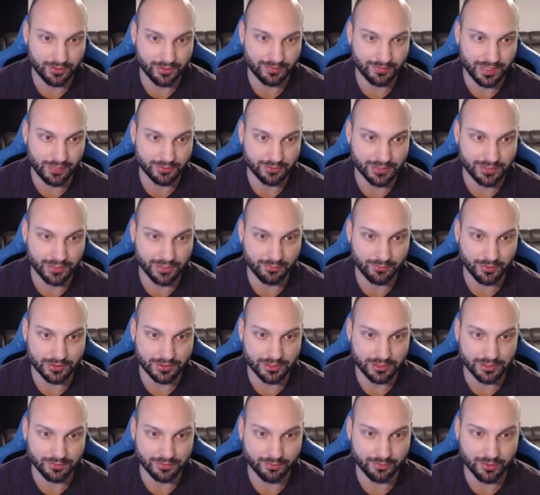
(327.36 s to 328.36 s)
have downside
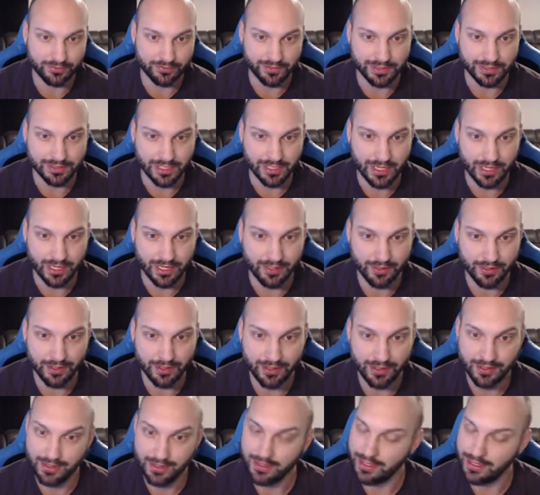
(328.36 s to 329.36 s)
risk to this previous high.
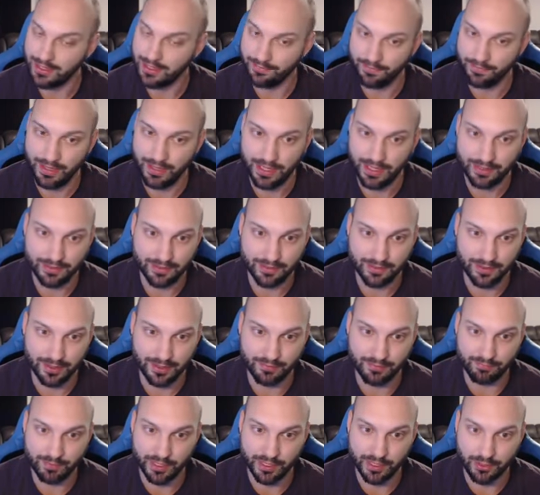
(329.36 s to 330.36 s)
And man,
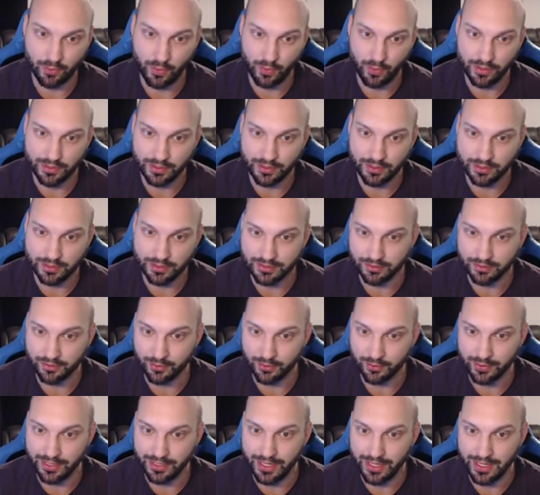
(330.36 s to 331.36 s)
if Bitcoin does the
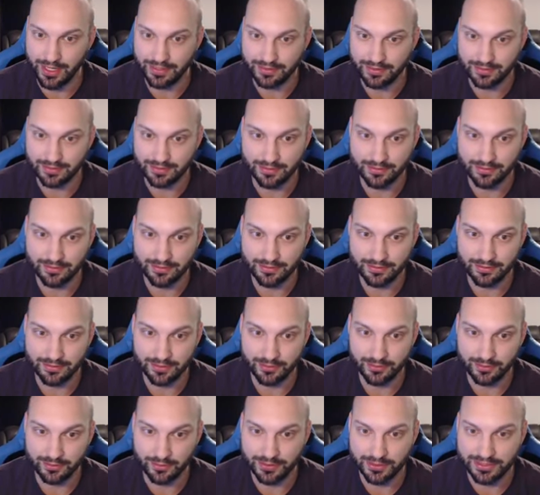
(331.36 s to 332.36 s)
thirty-eight to, you
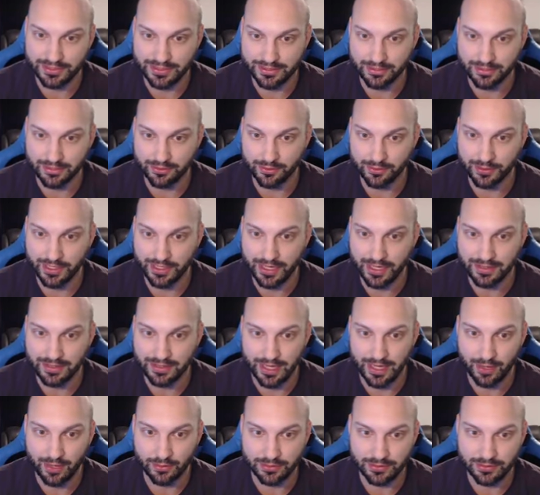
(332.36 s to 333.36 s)
know, thirty-six to thirty-eight
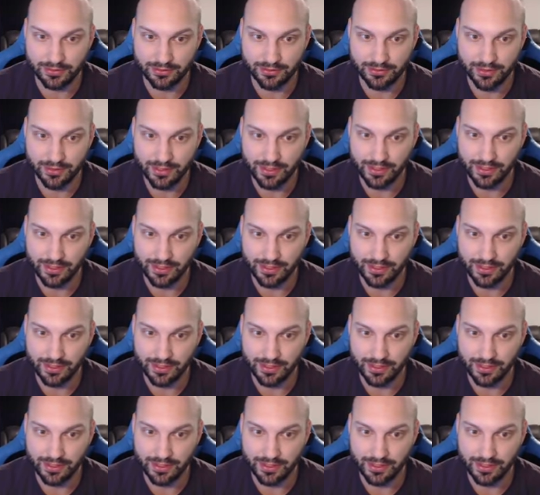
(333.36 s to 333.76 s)
thousand,